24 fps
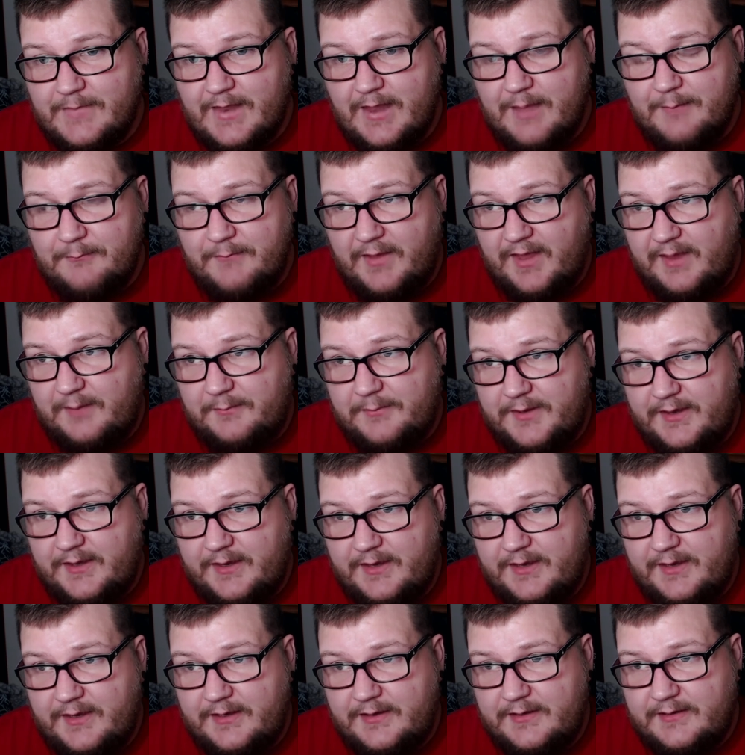And
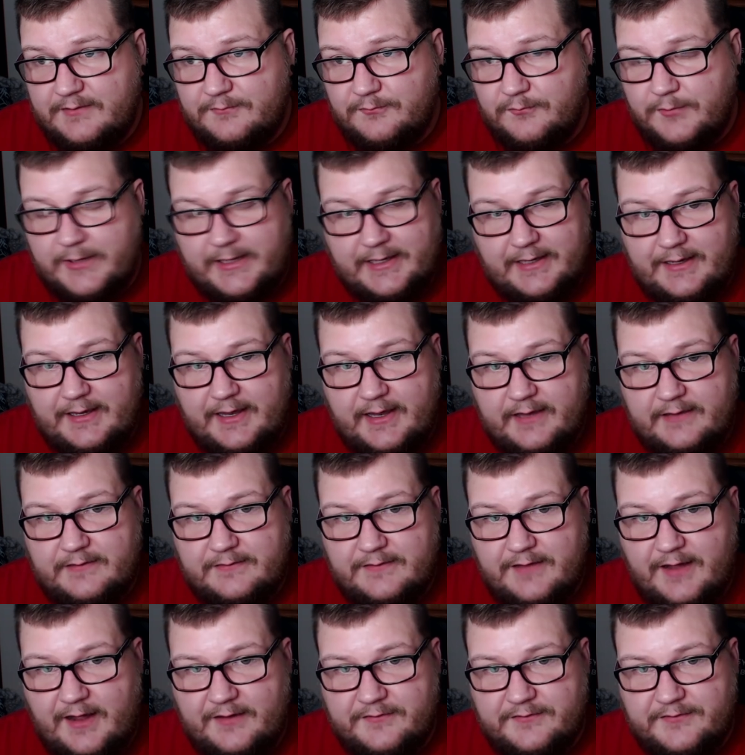maybe we can
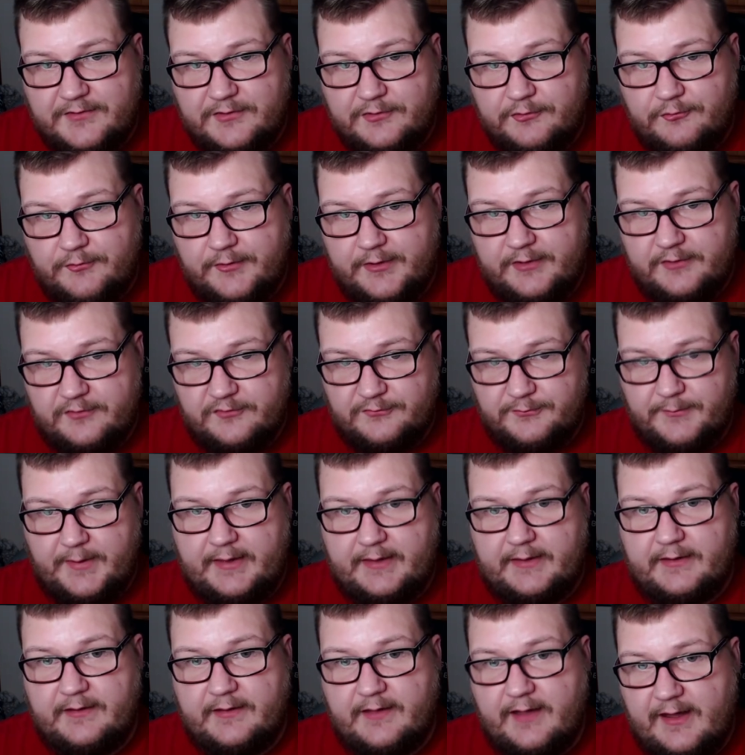get content creators
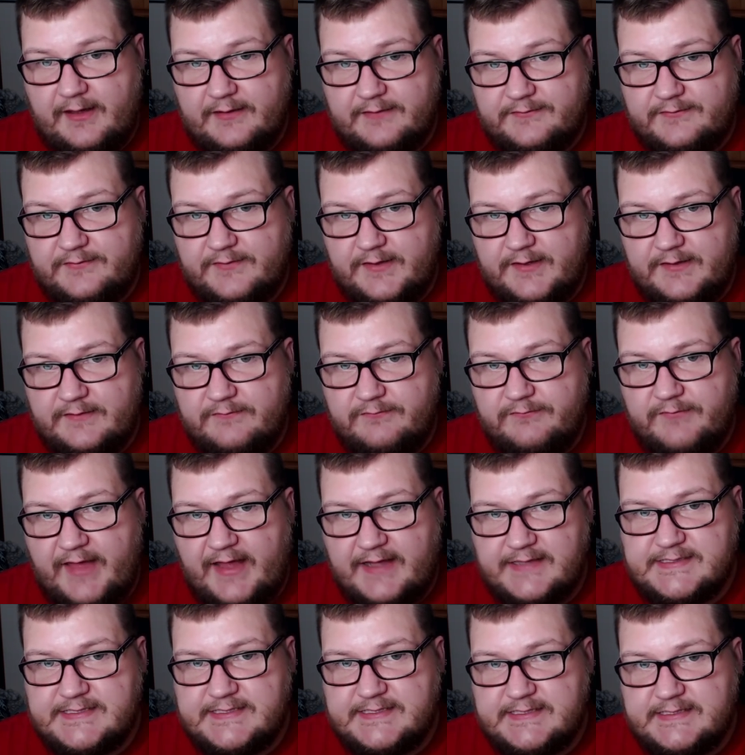making content
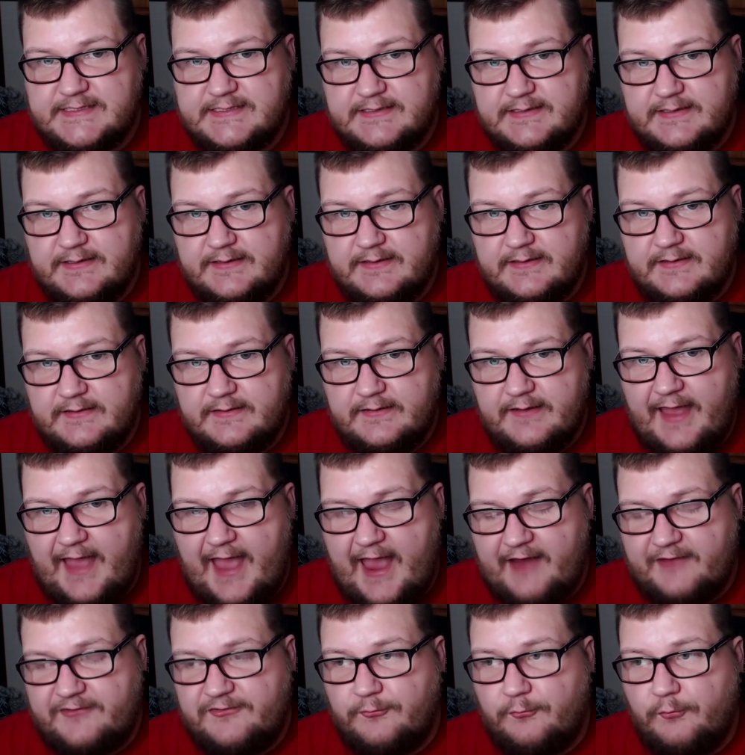that's
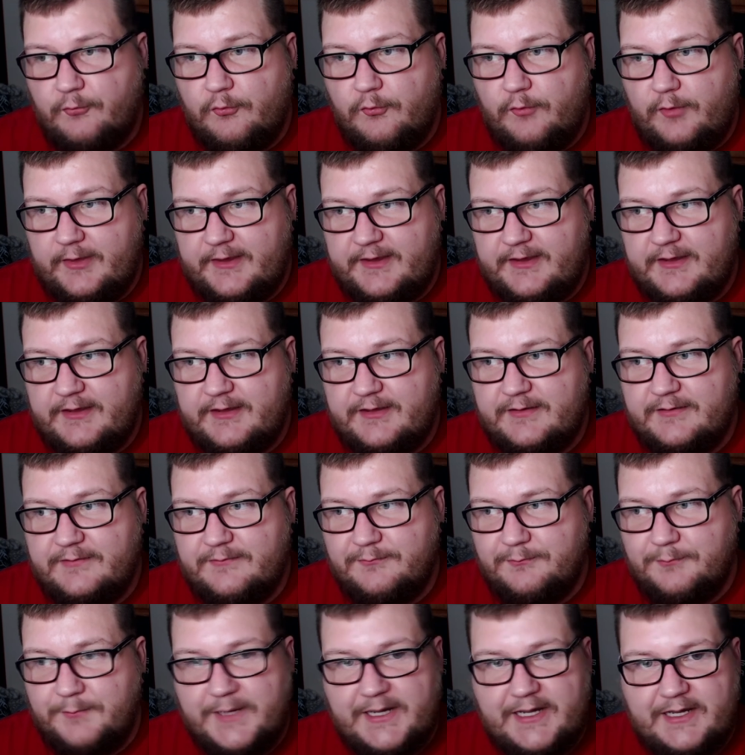actually
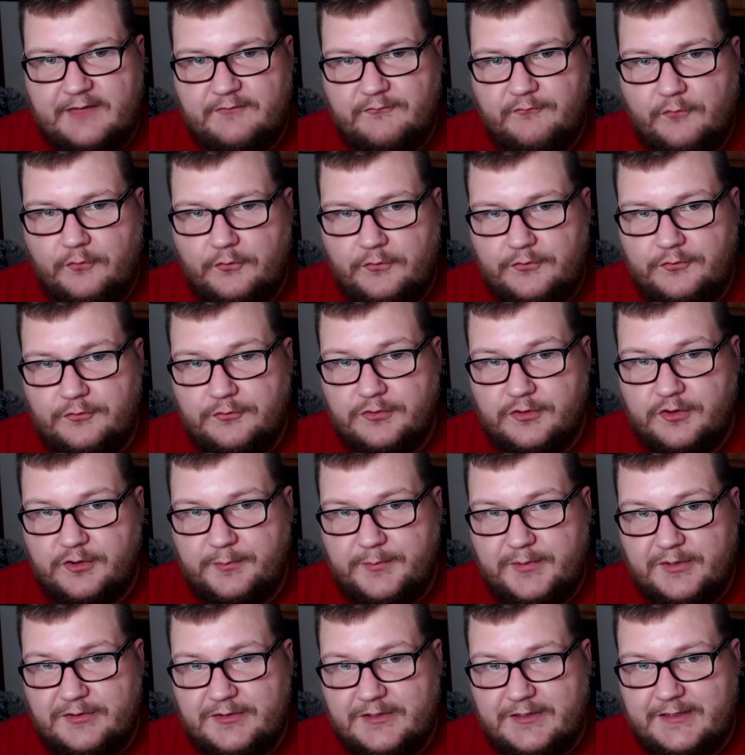meaningful to the
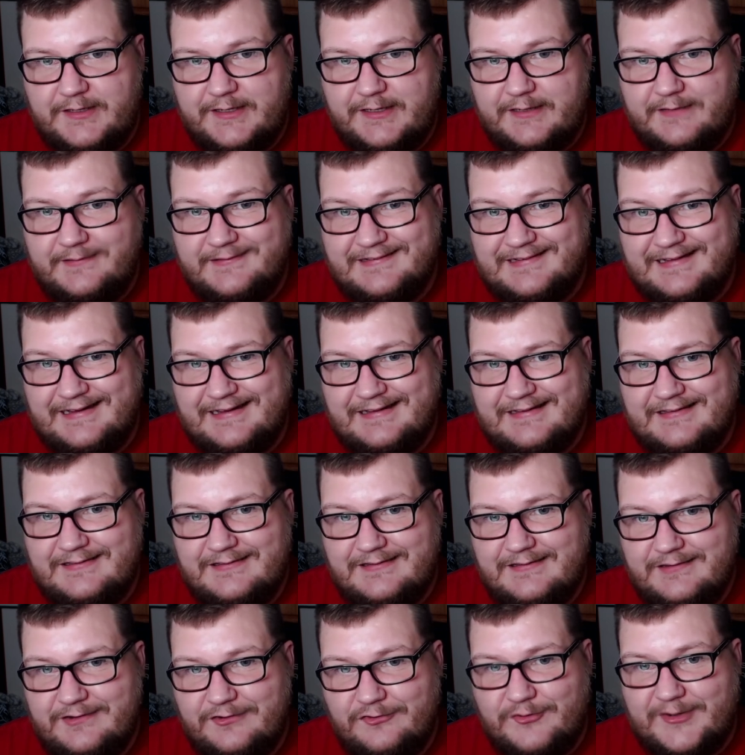community and not
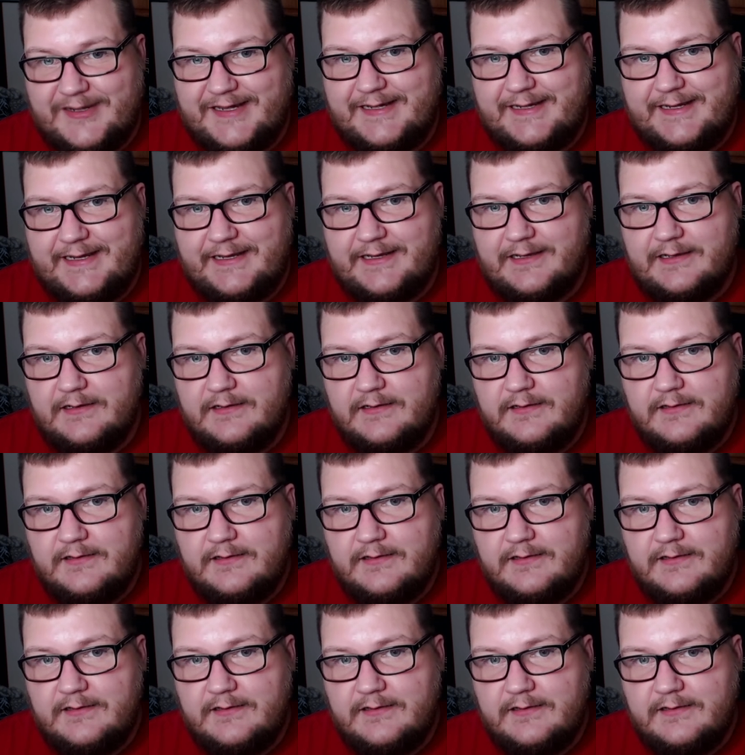greedy.